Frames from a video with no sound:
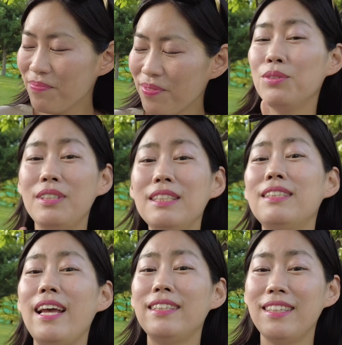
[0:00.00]
So this
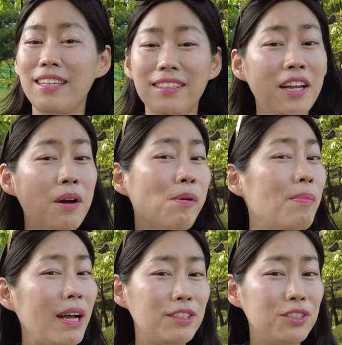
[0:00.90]
headset that I'm
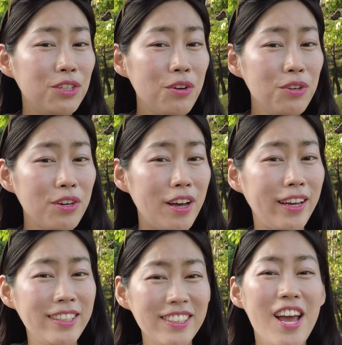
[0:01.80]
about to show you
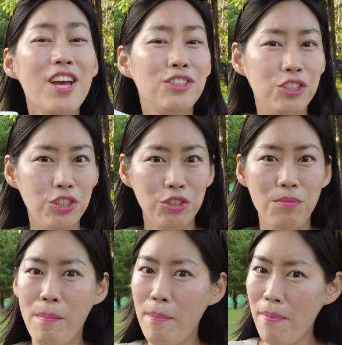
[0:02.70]
guys should
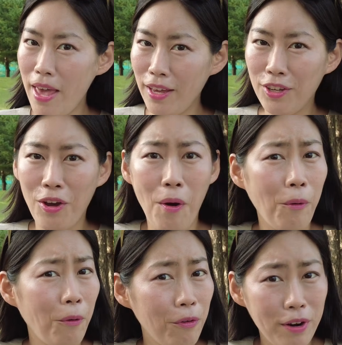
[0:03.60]
make you
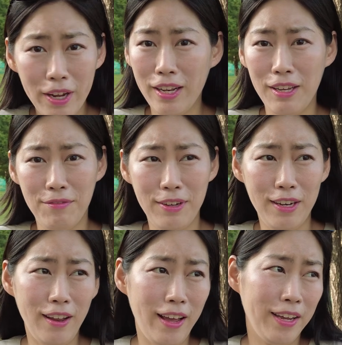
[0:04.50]
really
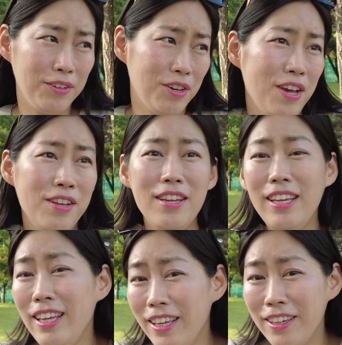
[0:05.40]
feel like an
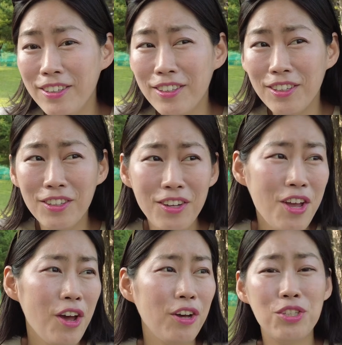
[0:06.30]
eagle,
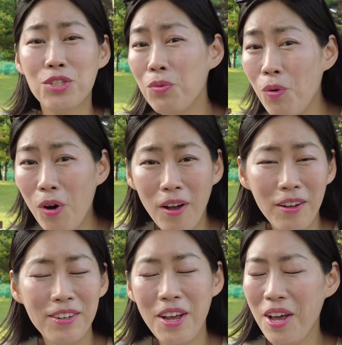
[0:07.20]
a
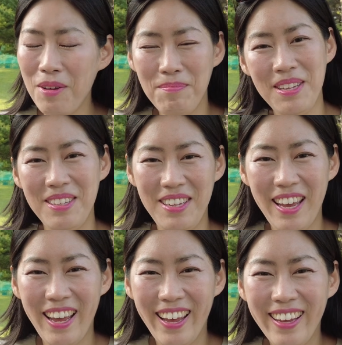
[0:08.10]
swan up in the
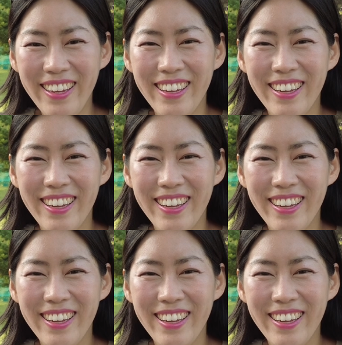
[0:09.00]
air.